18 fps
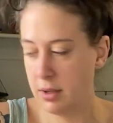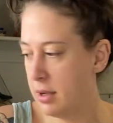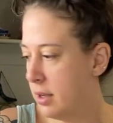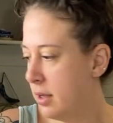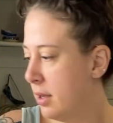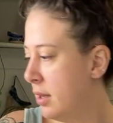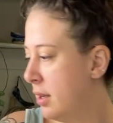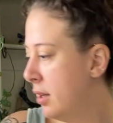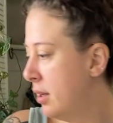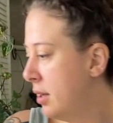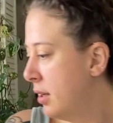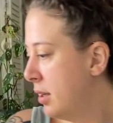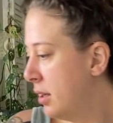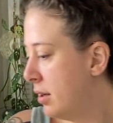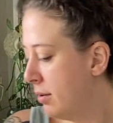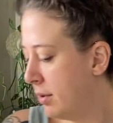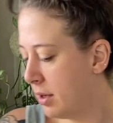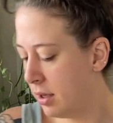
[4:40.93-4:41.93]

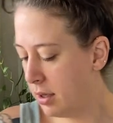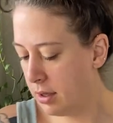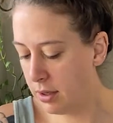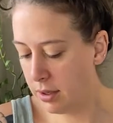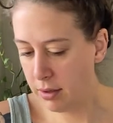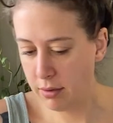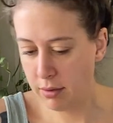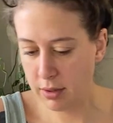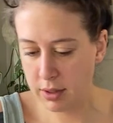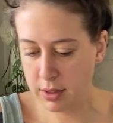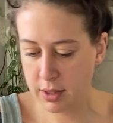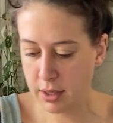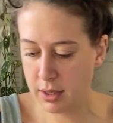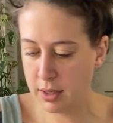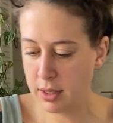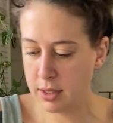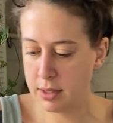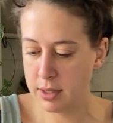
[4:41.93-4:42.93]
There we go. Let's get a
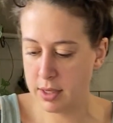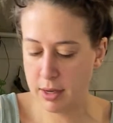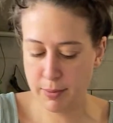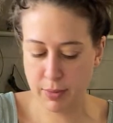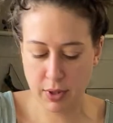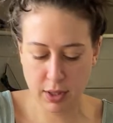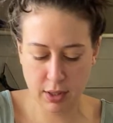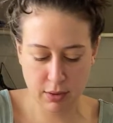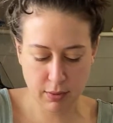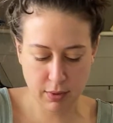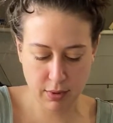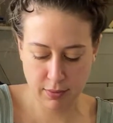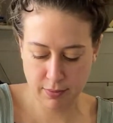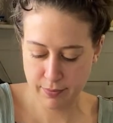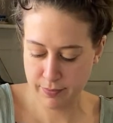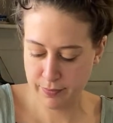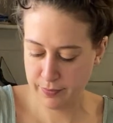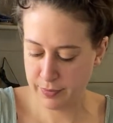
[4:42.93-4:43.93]
nice stamp on this one.
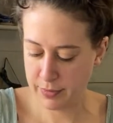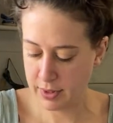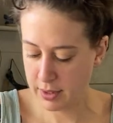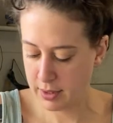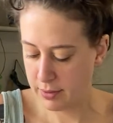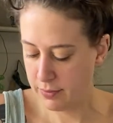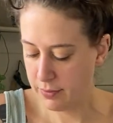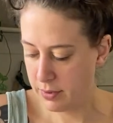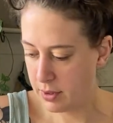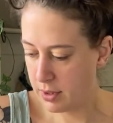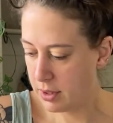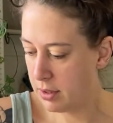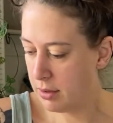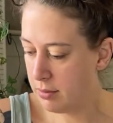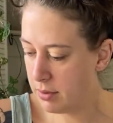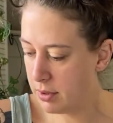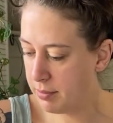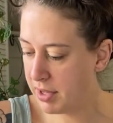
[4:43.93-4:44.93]
I
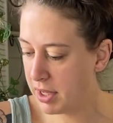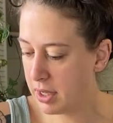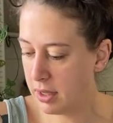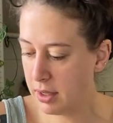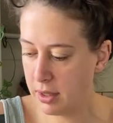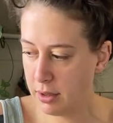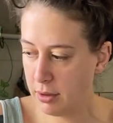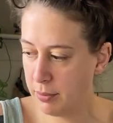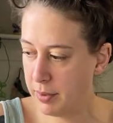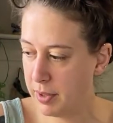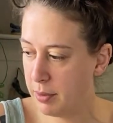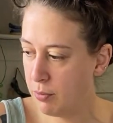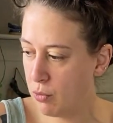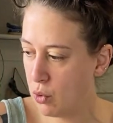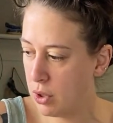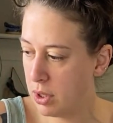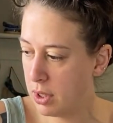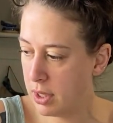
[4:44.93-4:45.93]
want to make it a little bit
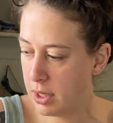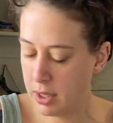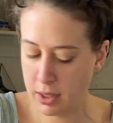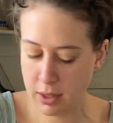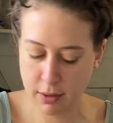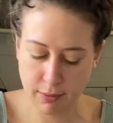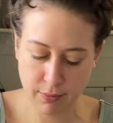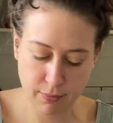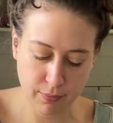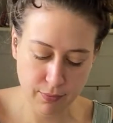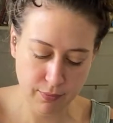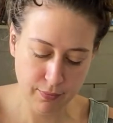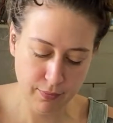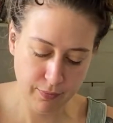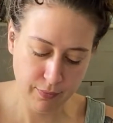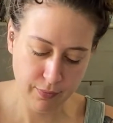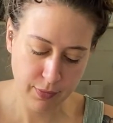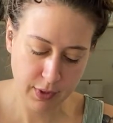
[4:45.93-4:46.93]
more like
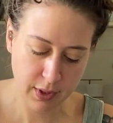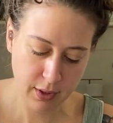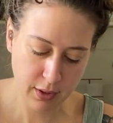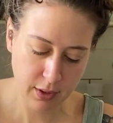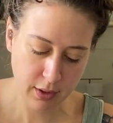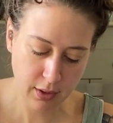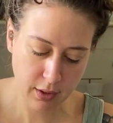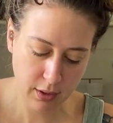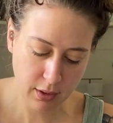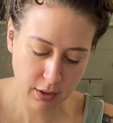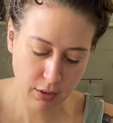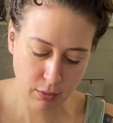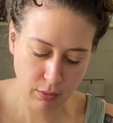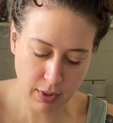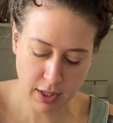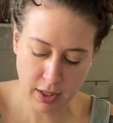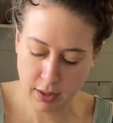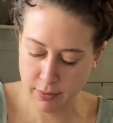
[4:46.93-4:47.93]
a little
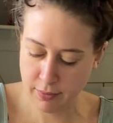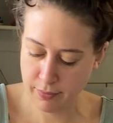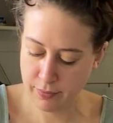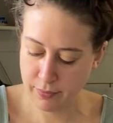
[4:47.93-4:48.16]
wet.